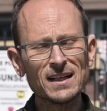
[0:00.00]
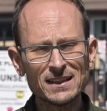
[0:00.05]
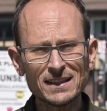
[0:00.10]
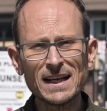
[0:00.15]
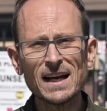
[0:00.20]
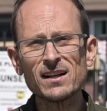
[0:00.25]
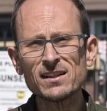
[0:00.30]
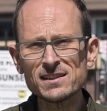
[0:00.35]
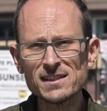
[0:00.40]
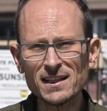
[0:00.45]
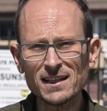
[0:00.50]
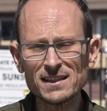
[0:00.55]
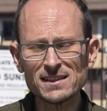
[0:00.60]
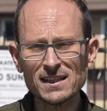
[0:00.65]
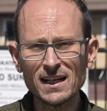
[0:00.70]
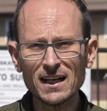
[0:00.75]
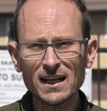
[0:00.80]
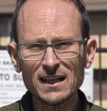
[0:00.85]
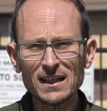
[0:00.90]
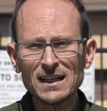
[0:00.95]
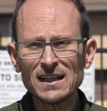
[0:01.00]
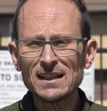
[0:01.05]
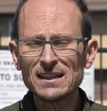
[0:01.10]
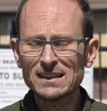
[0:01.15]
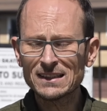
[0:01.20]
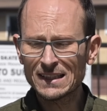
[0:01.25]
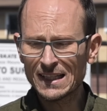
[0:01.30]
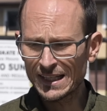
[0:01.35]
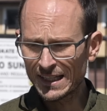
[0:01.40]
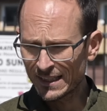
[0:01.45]
Downsides are
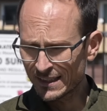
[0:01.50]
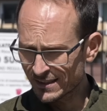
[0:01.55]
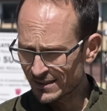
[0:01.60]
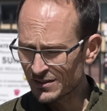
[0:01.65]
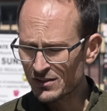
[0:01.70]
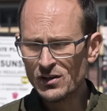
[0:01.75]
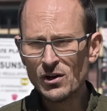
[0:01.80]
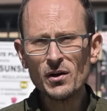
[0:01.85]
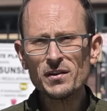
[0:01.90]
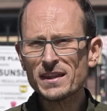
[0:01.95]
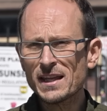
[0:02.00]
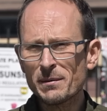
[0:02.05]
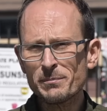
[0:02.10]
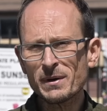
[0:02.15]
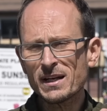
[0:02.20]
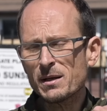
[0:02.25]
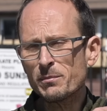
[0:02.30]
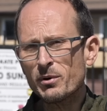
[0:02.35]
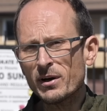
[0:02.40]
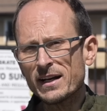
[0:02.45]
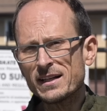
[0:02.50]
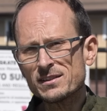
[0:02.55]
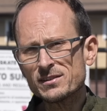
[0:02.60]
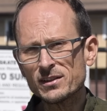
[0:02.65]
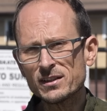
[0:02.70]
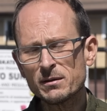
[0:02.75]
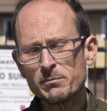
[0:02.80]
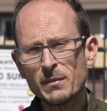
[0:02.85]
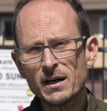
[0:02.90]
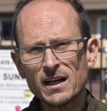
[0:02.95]
there's not that many brands
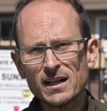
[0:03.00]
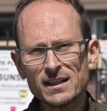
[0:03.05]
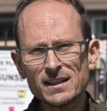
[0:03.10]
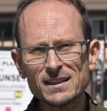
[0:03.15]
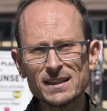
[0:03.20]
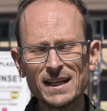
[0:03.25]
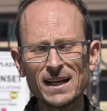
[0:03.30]
on the market.